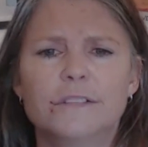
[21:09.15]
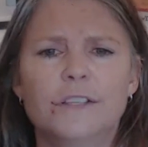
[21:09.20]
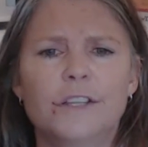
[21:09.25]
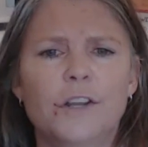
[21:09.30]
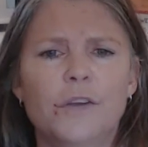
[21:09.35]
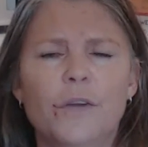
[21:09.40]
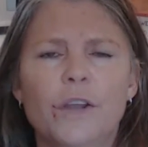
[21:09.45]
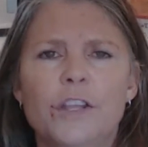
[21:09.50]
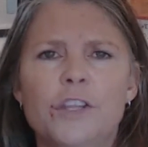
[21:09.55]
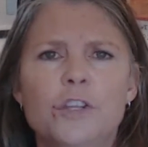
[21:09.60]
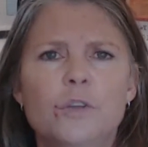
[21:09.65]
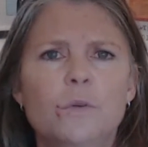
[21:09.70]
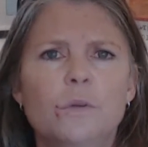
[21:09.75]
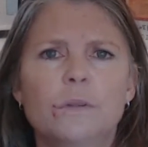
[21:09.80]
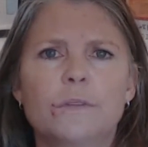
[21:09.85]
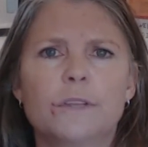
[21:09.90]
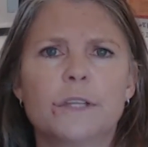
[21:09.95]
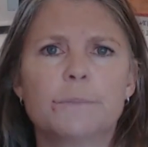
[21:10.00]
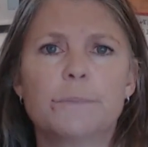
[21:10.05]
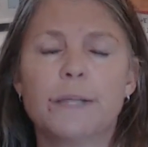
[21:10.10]
You know, and you
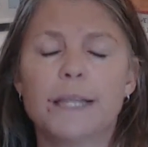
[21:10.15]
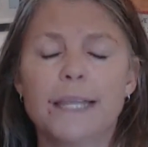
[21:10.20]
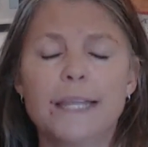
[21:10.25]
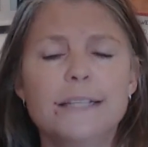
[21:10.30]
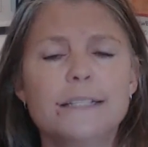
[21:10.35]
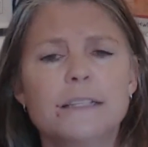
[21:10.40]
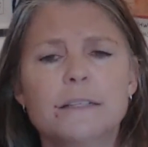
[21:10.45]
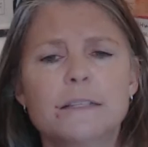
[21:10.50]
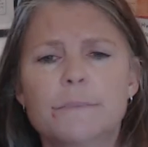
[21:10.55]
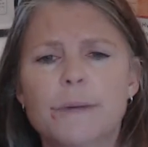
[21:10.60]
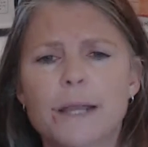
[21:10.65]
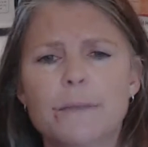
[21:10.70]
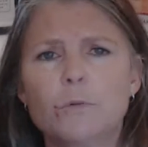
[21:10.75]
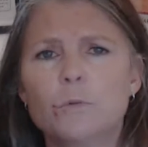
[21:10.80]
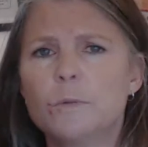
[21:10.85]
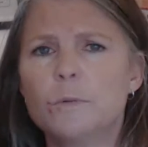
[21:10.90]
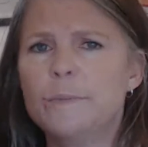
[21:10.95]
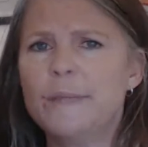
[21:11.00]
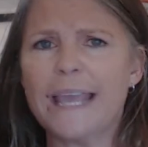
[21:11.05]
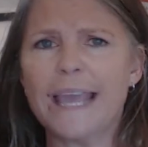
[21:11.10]
will, the plagues in the
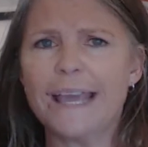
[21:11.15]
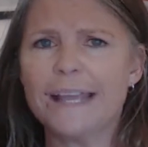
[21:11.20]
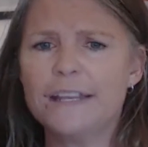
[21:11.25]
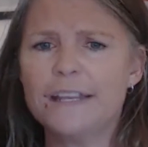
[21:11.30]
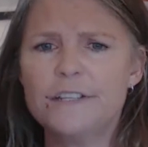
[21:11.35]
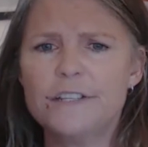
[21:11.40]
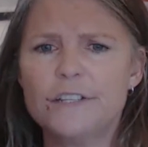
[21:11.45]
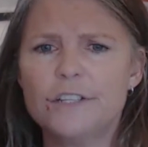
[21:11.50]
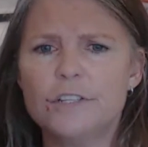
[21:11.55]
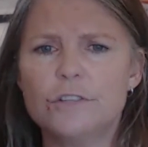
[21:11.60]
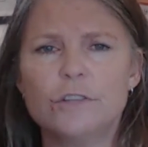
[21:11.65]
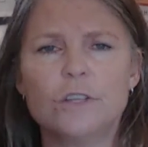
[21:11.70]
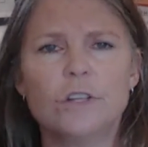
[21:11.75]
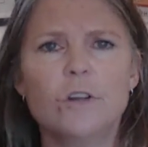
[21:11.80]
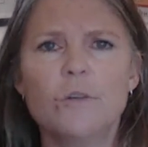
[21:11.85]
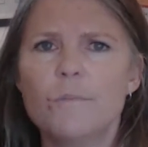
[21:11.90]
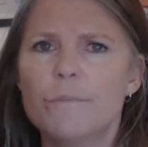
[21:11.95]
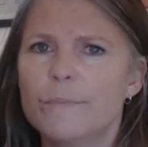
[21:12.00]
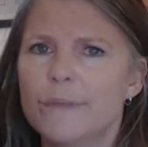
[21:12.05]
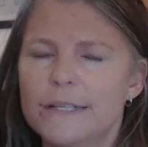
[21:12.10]
Bible will be added to you.
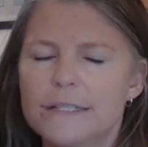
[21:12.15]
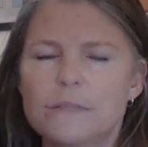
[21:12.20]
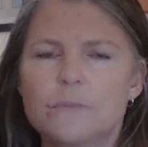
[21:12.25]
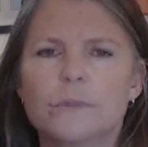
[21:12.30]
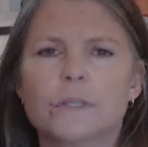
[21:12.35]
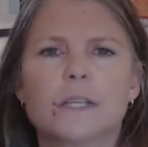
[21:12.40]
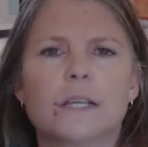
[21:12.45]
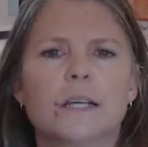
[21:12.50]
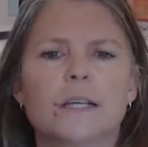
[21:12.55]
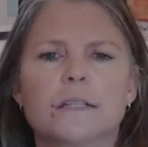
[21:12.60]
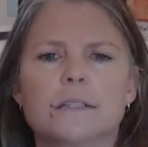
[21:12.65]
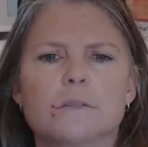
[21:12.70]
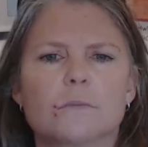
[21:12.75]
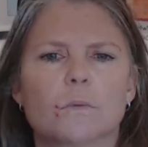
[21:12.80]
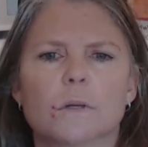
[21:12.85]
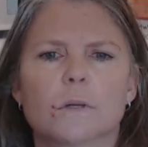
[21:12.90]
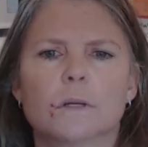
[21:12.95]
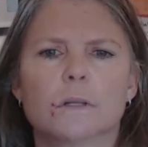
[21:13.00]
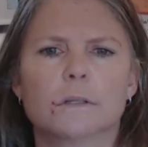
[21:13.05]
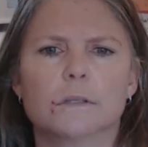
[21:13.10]
You don't mess with
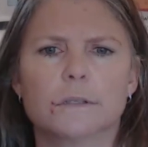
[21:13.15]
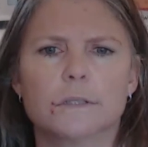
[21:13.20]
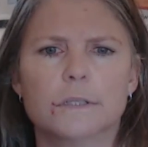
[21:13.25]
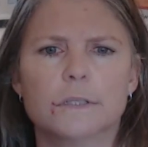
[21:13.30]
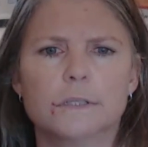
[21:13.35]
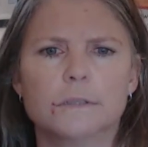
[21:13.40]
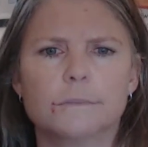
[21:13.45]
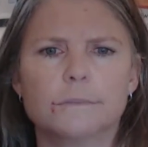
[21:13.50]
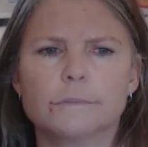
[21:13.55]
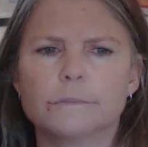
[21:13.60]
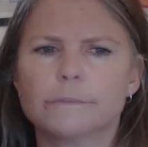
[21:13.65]
God's word.